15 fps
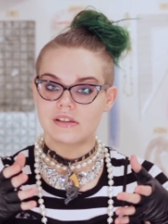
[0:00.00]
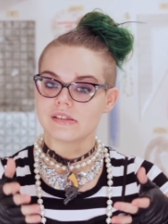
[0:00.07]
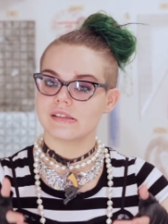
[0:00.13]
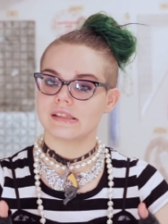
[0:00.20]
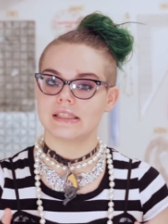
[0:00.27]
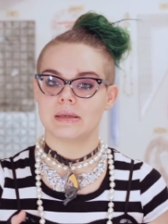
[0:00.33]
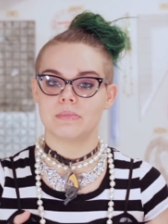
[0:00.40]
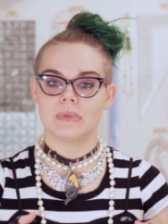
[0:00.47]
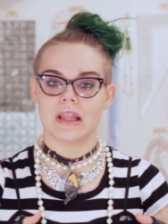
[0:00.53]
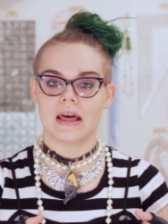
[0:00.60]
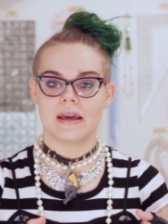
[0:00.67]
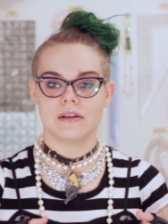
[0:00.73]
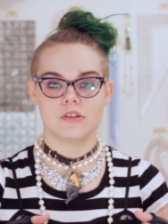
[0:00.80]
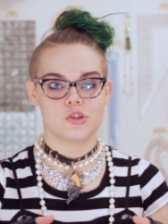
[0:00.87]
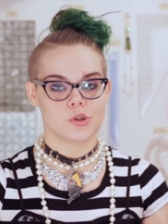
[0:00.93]

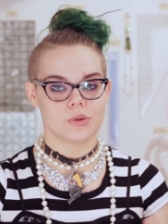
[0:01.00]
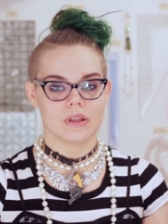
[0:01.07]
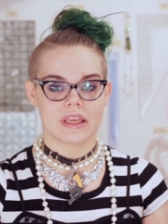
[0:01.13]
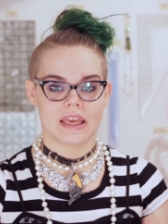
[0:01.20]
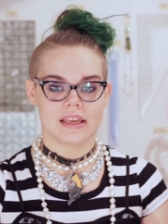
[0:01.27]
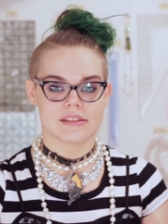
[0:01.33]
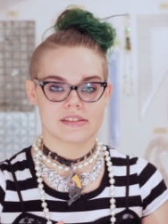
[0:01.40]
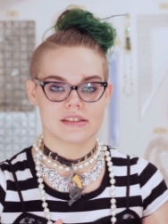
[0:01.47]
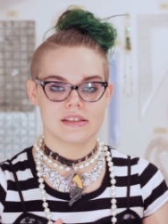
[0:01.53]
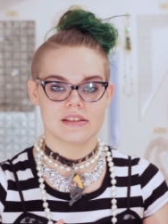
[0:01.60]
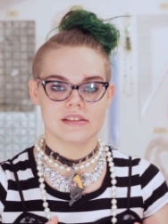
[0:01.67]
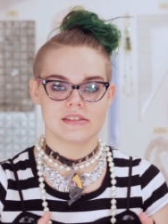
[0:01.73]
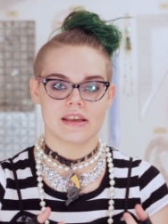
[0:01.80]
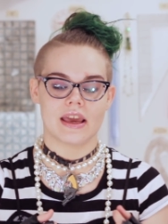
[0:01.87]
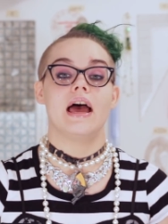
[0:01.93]
slimline jewel
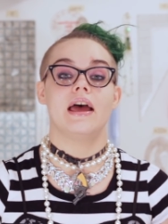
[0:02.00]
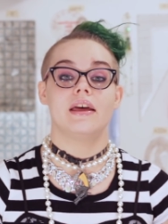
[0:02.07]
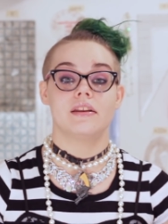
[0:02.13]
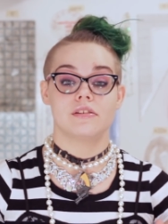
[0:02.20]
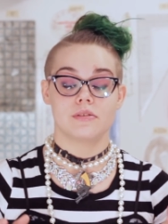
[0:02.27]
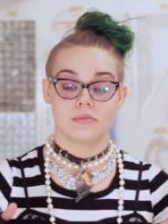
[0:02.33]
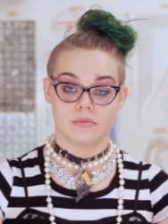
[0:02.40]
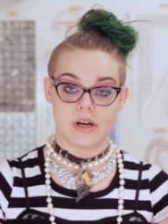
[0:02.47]
cases and